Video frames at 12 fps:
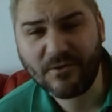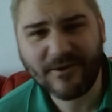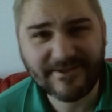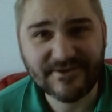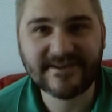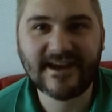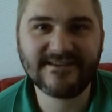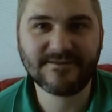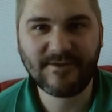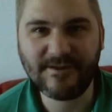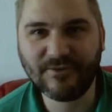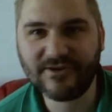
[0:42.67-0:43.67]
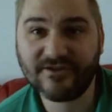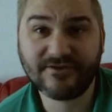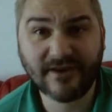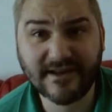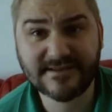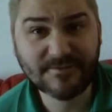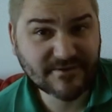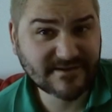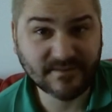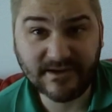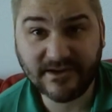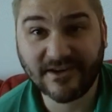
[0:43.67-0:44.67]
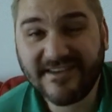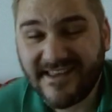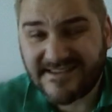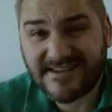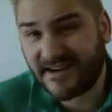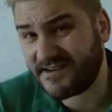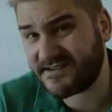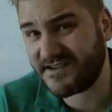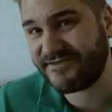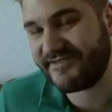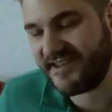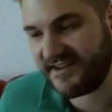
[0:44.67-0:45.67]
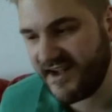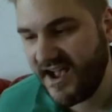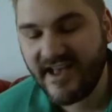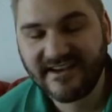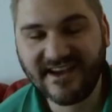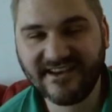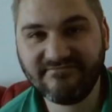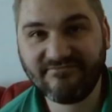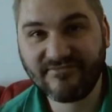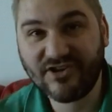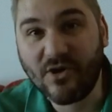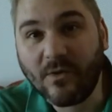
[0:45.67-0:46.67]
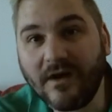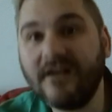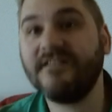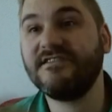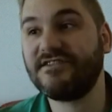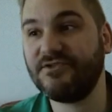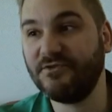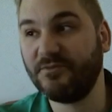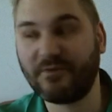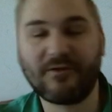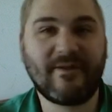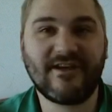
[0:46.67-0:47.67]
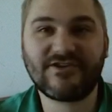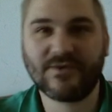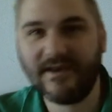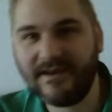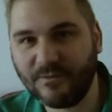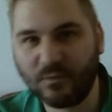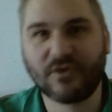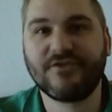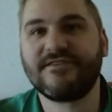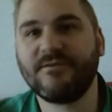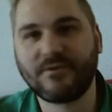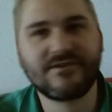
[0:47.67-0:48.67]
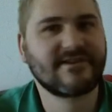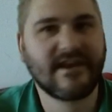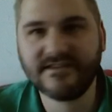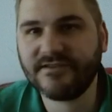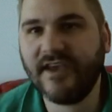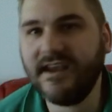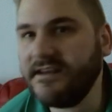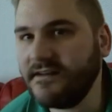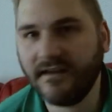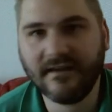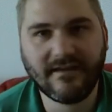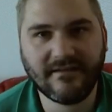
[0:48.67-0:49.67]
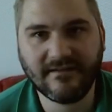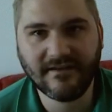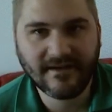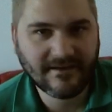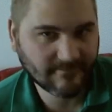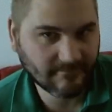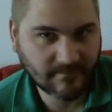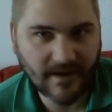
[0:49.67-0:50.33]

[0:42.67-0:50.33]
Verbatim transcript: we don't want those kinds of people here and they're not supposed to be here. And that's the kind of stuff that can go on to perpetuate worse and worse kinds of hate and, and